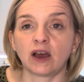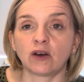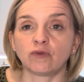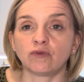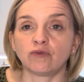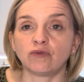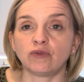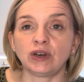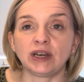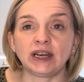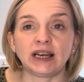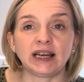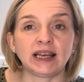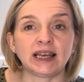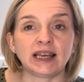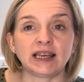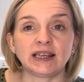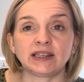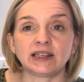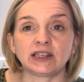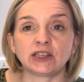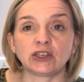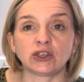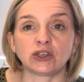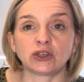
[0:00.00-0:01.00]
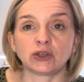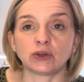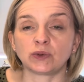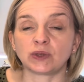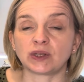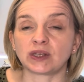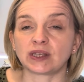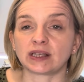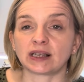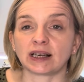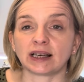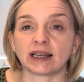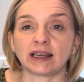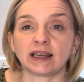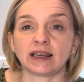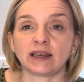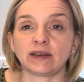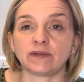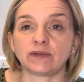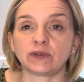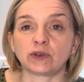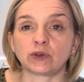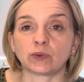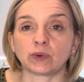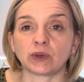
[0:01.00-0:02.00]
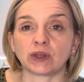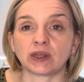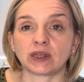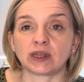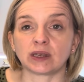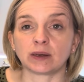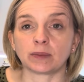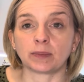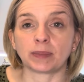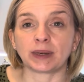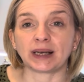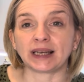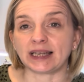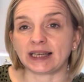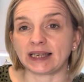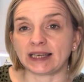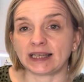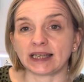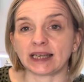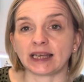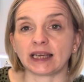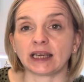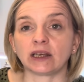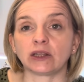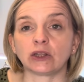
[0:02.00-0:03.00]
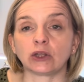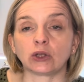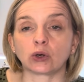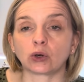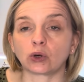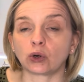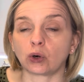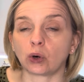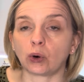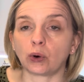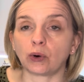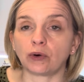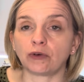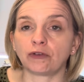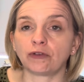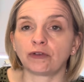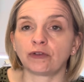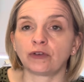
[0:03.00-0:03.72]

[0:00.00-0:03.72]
Really easy to do the sleeves with the pleating and the cuff.